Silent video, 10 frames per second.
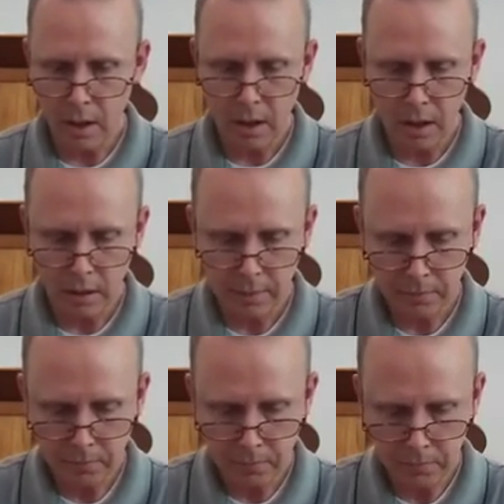
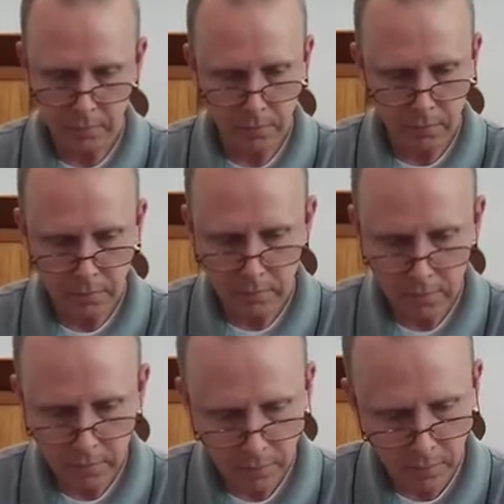
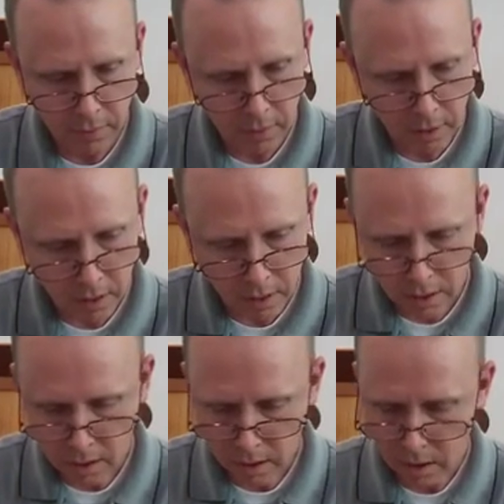
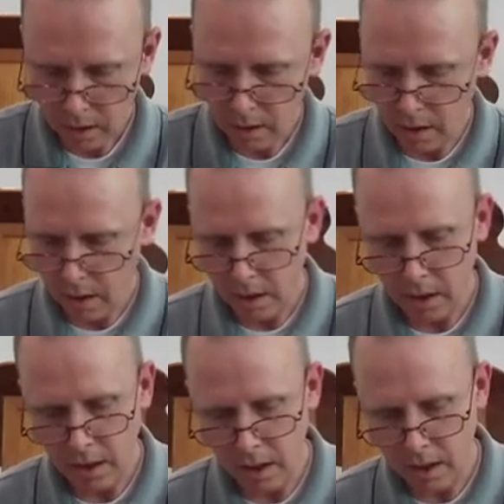
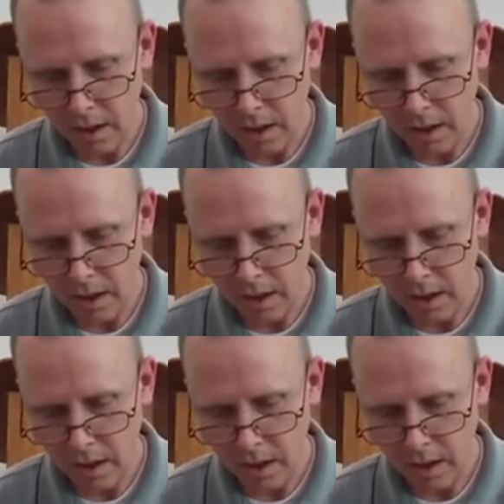No one is speaking in this clip.